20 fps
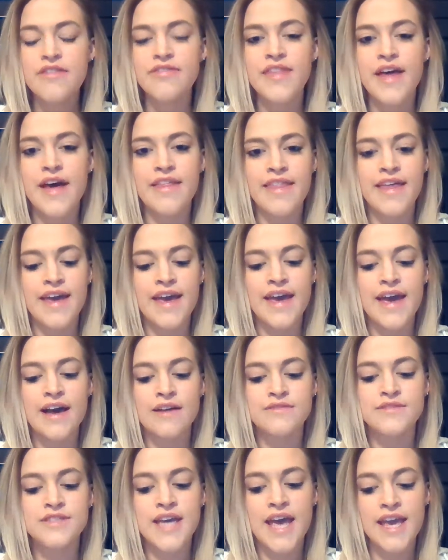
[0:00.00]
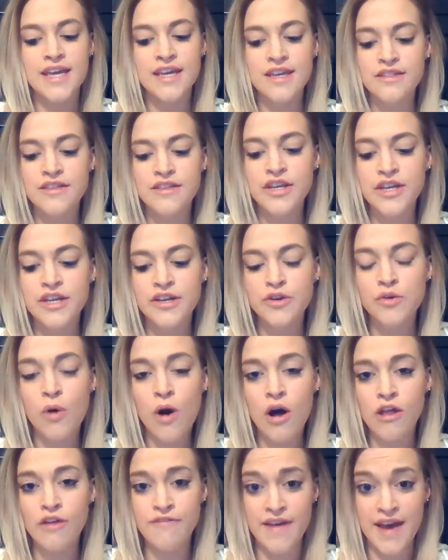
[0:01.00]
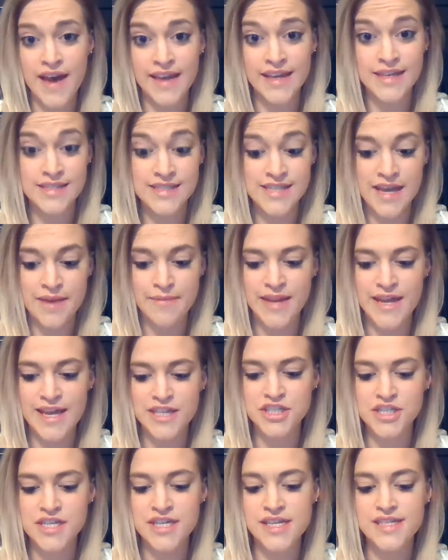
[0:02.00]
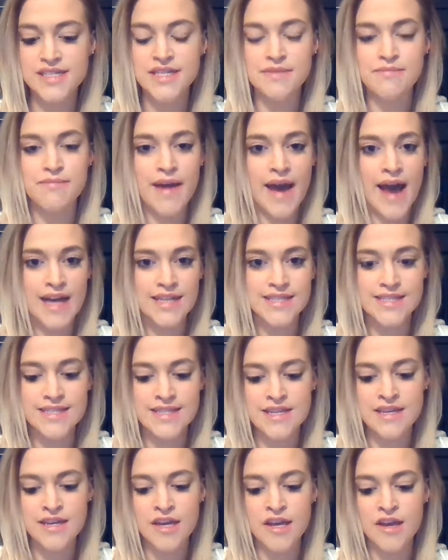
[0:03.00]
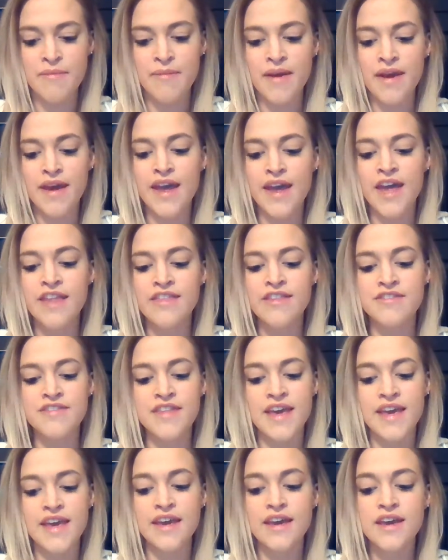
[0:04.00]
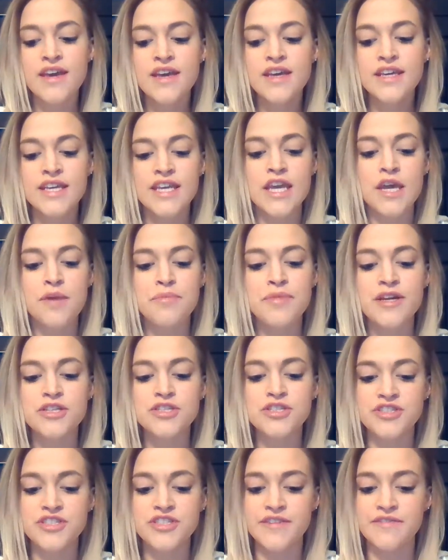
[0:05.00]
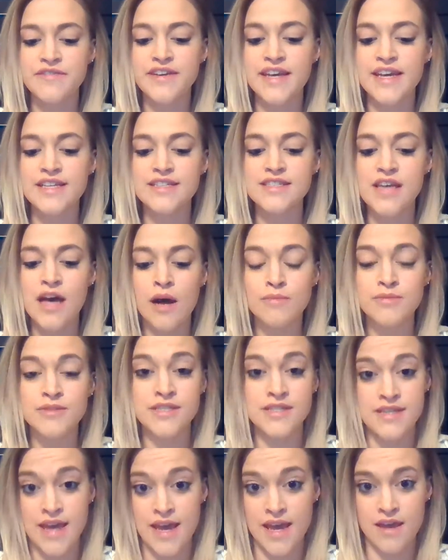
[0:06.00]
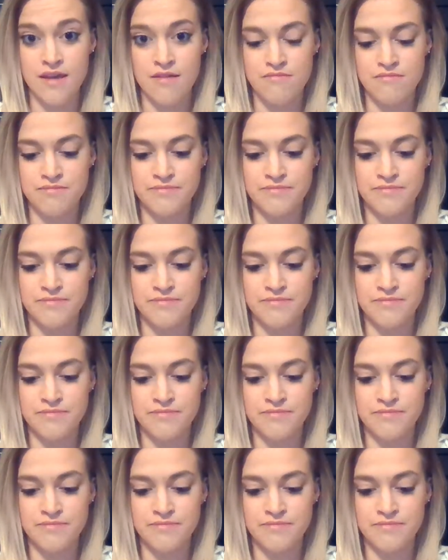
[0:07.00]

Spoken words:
that they have taken the qualifying examinations and passed them, and that they keep their certificates up to date.